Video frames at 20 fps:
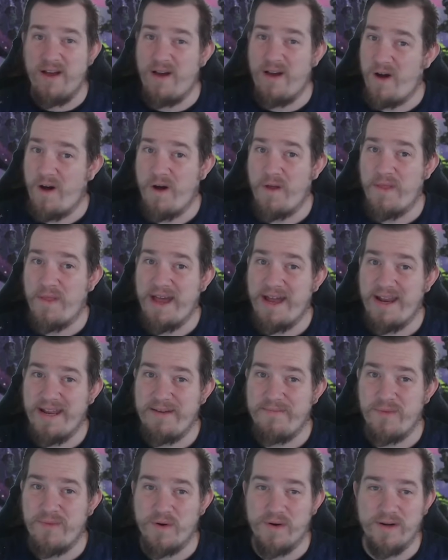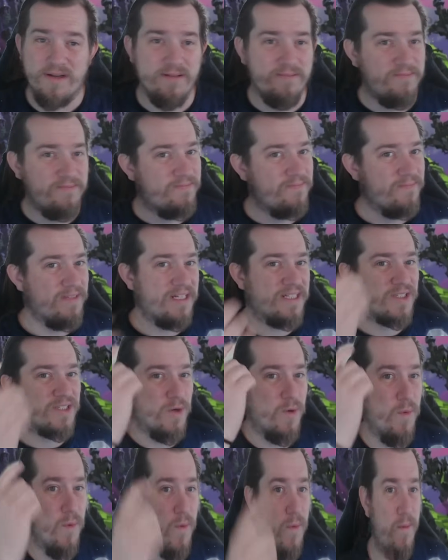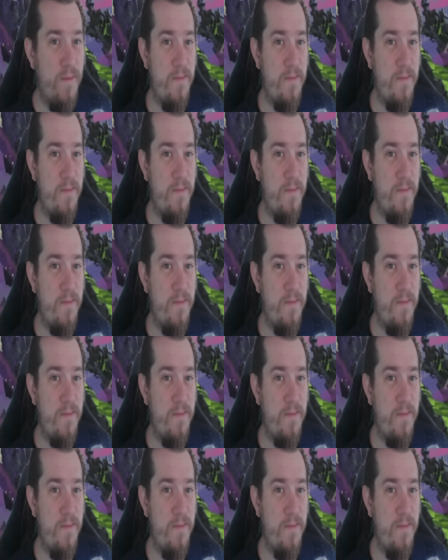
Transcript: all that and more. Let's go.